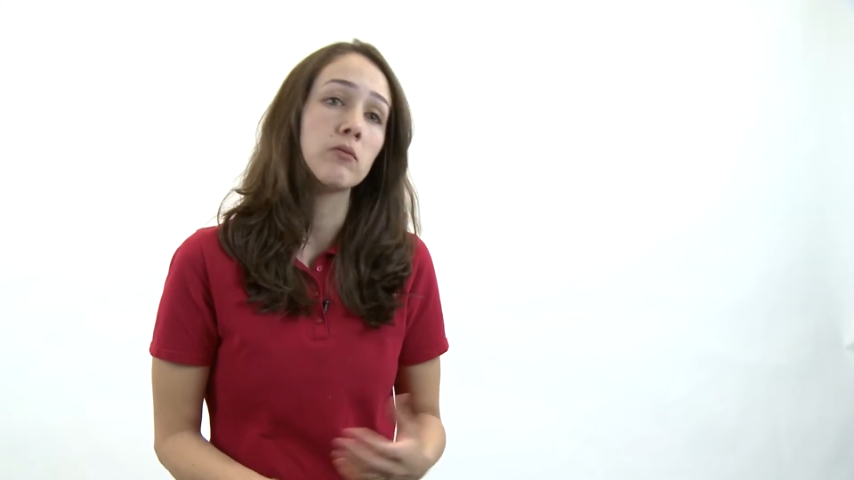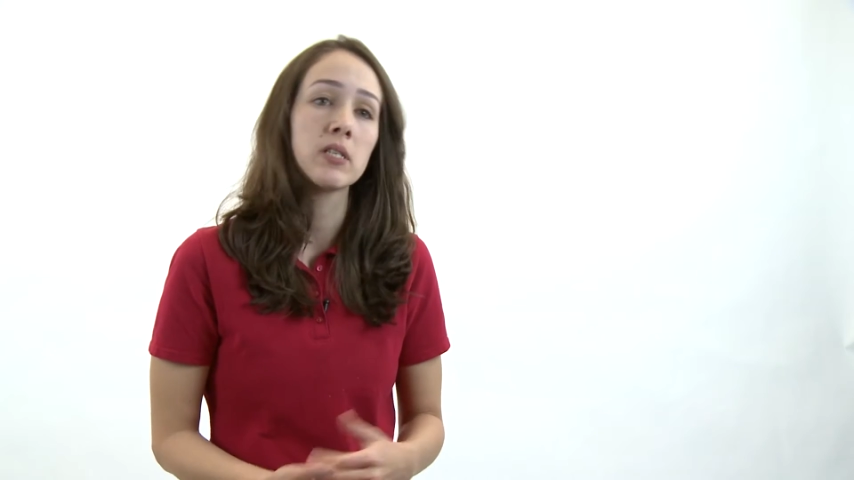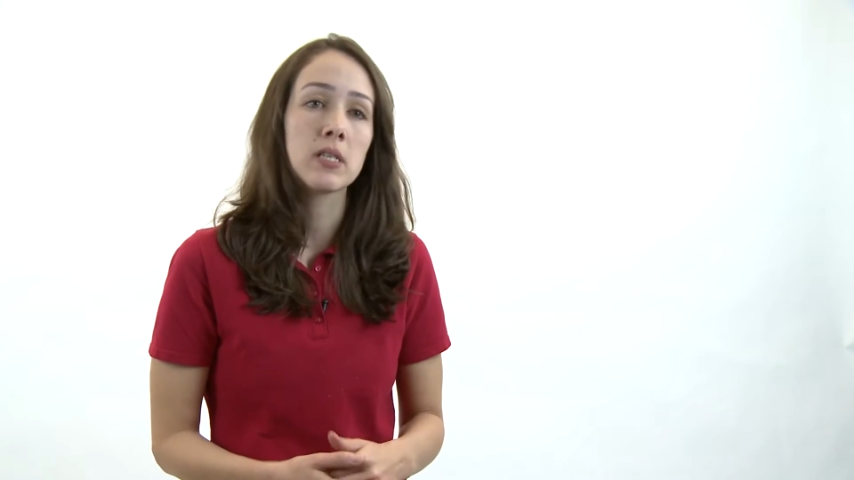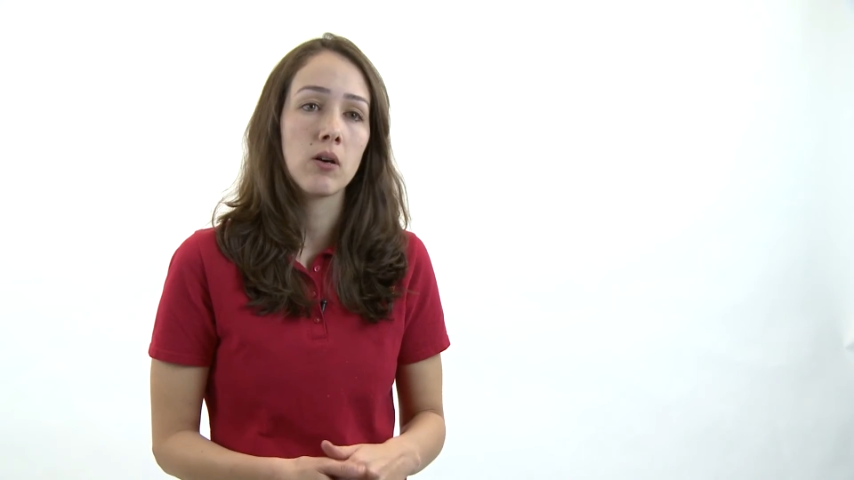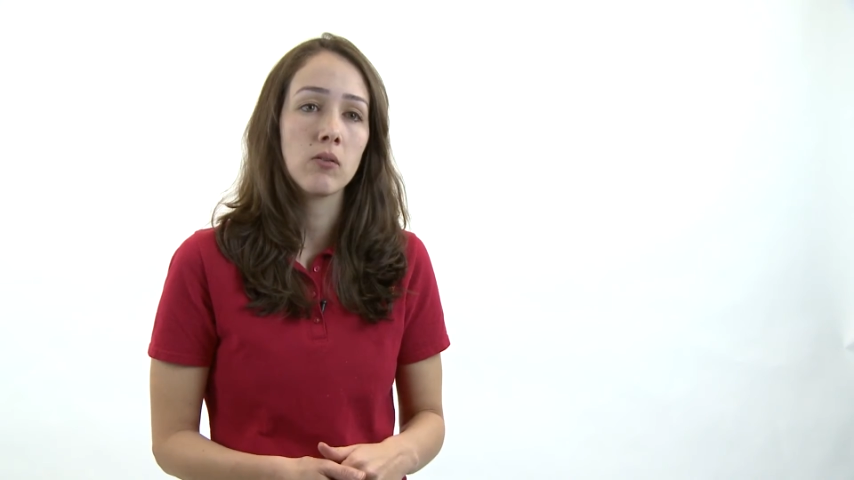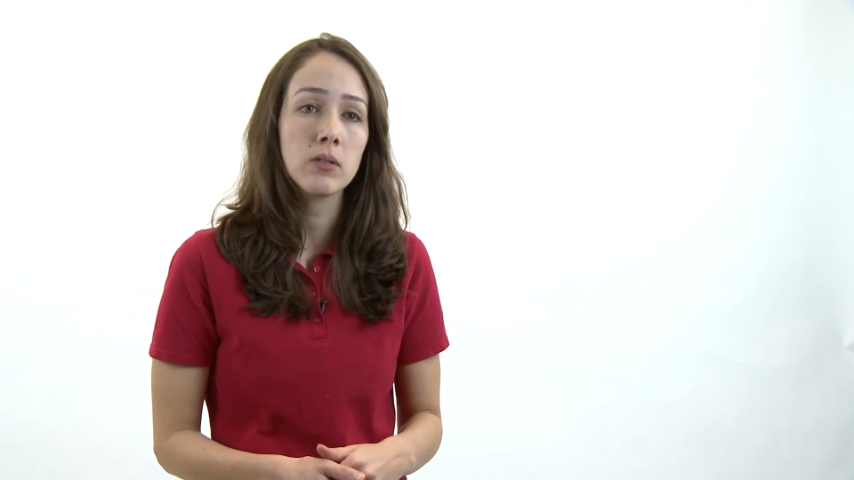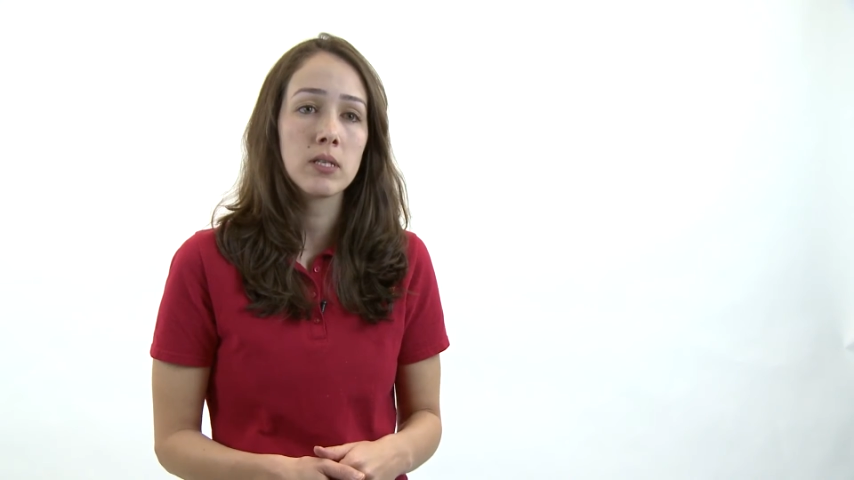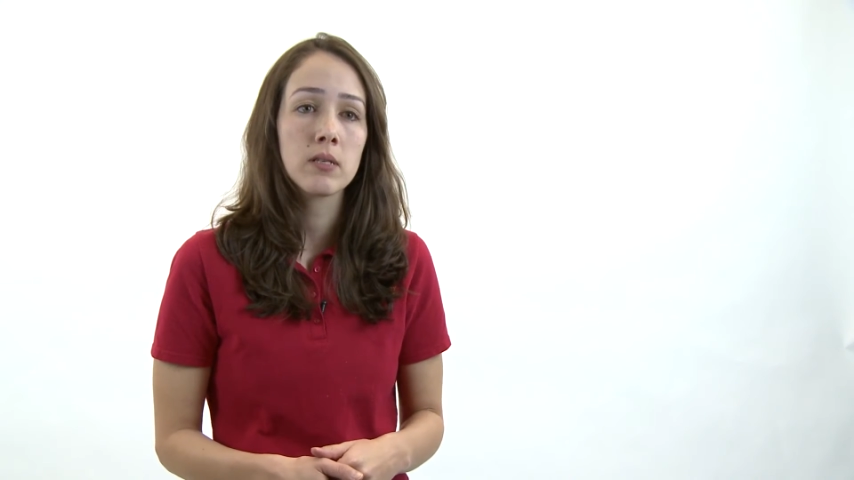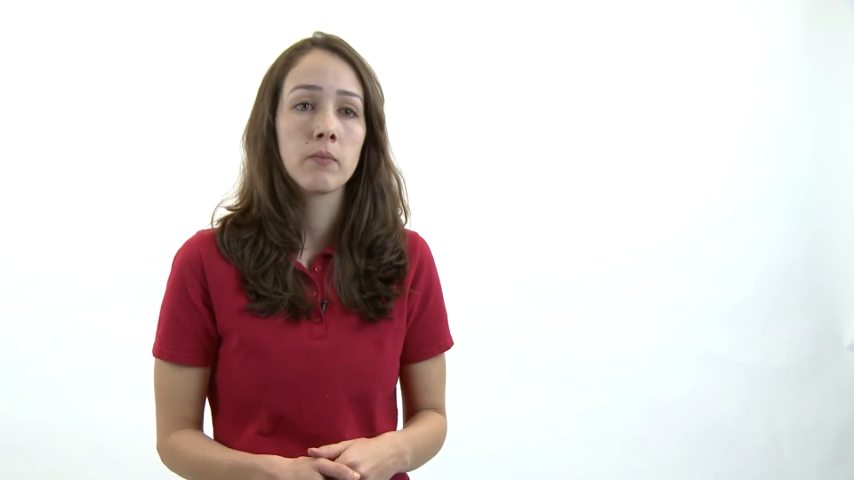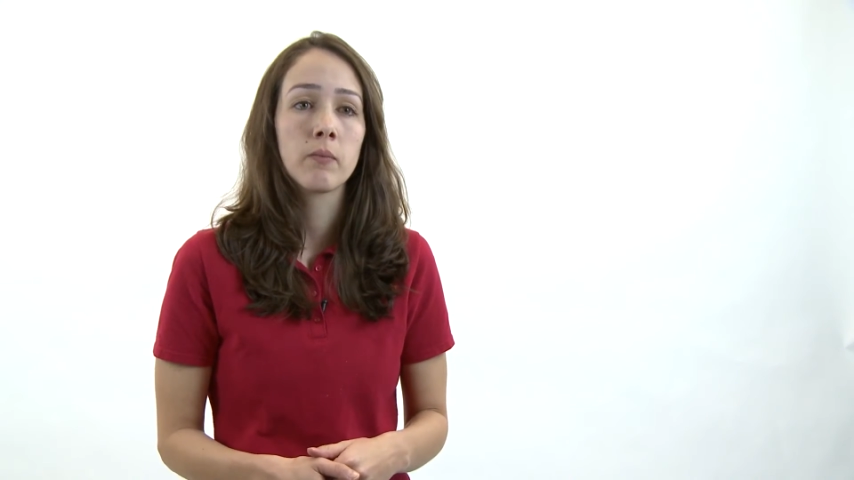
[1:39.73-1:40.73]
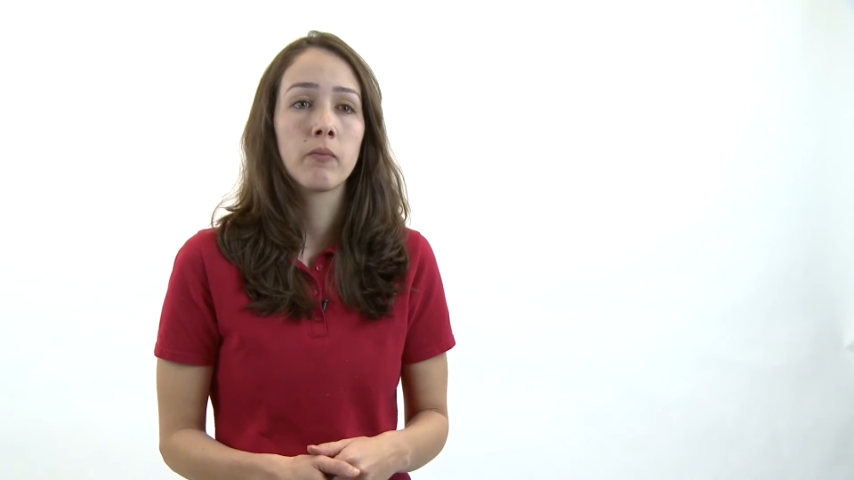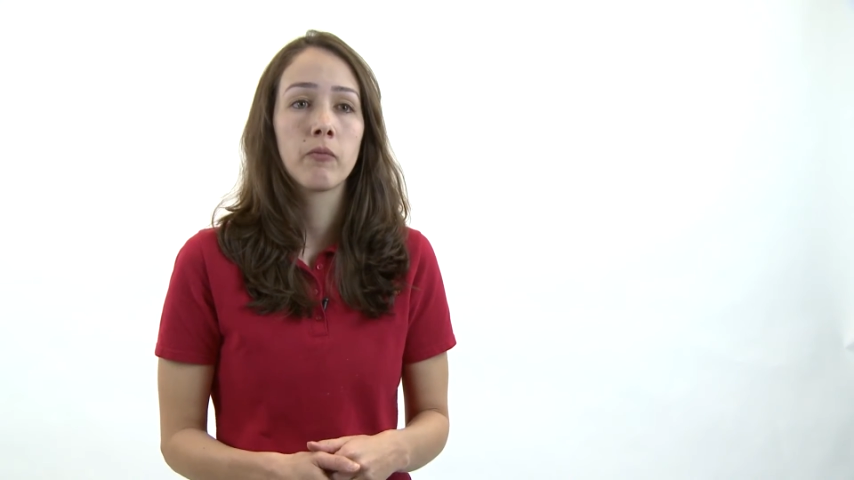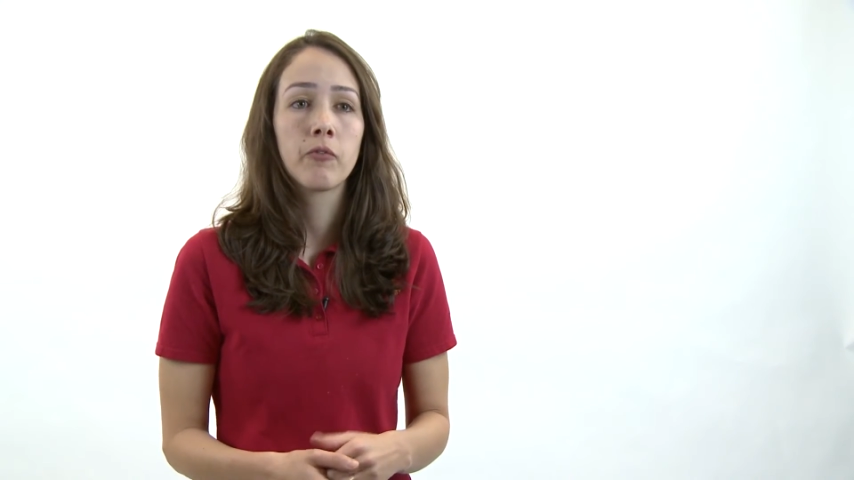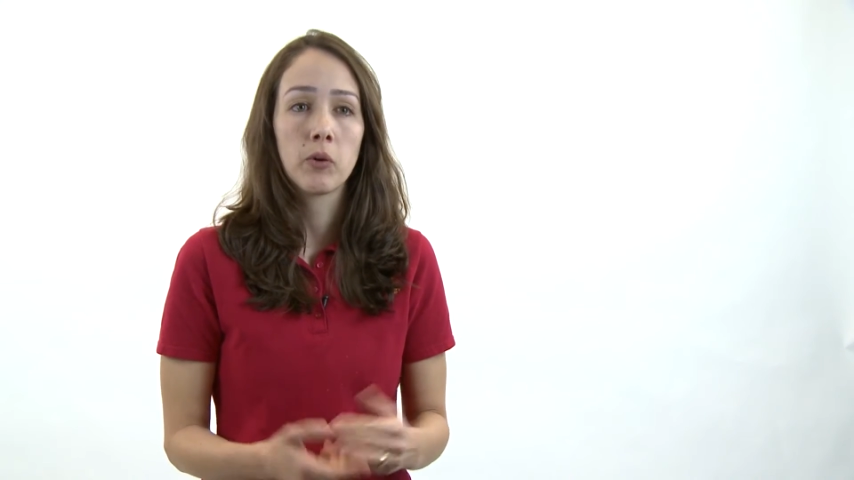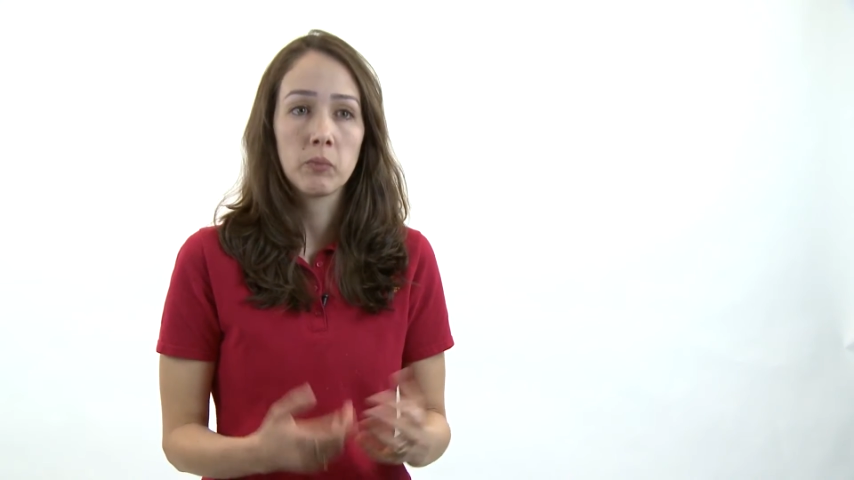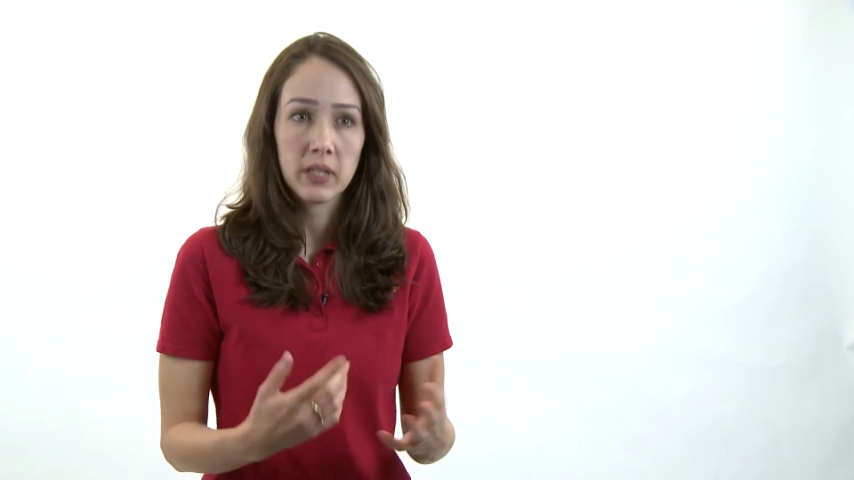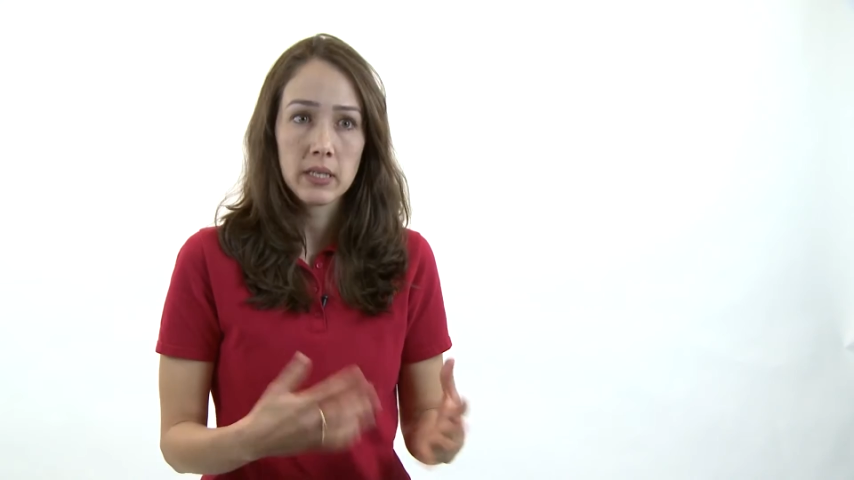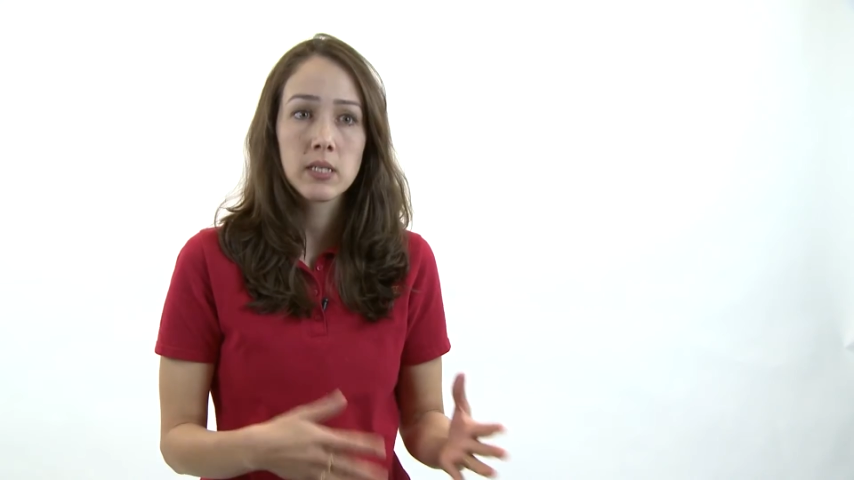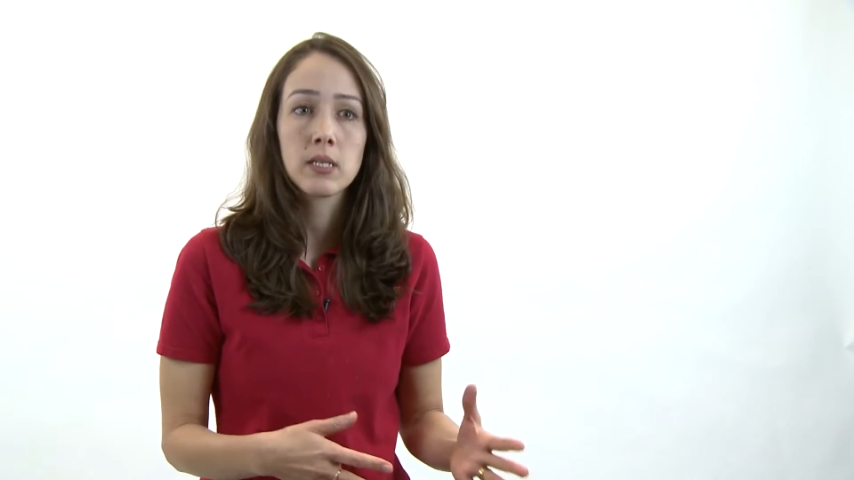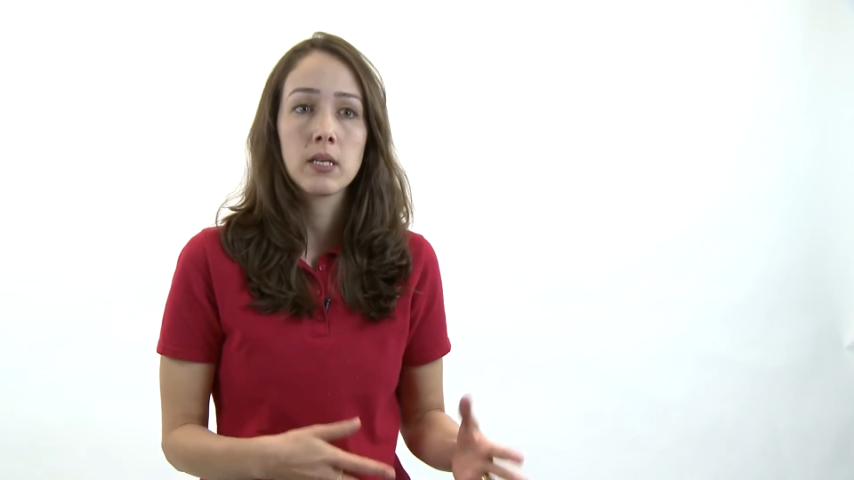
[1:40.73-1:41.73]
results from this